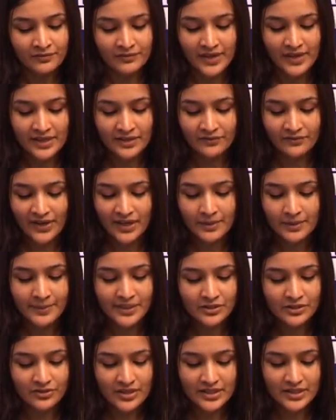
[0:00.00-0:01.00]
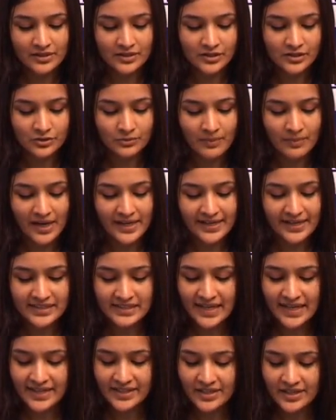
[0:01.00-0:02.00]
we recommend traders to buy
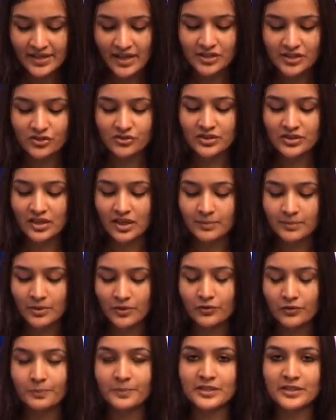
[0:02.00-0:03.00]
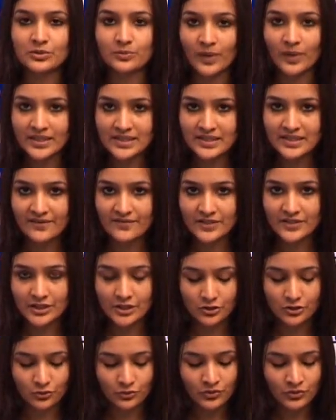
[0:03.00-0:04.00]
Exide Industry above Rs
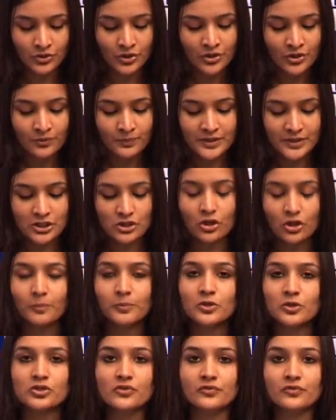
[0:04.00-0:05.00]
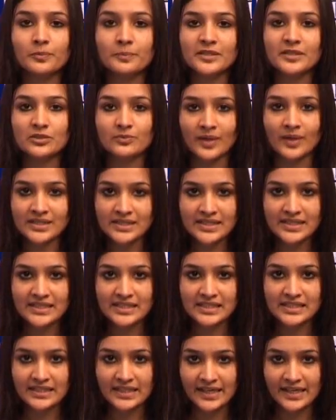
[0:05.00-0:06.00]
172 with stop loss of Rs
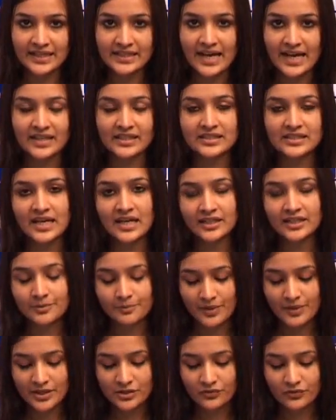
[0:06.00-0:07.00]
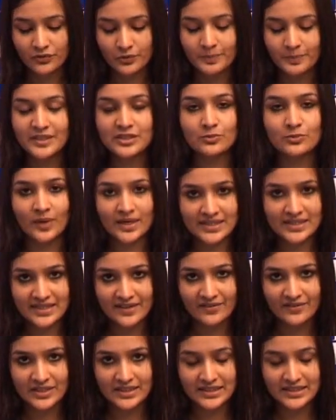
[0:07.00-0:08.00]
168 and a target price of Rs
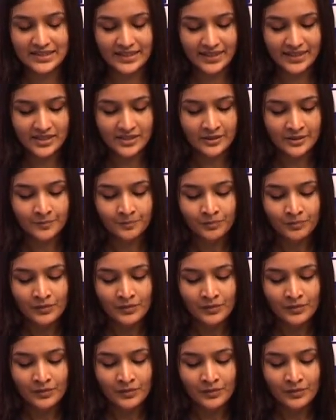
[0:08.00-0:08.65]
178.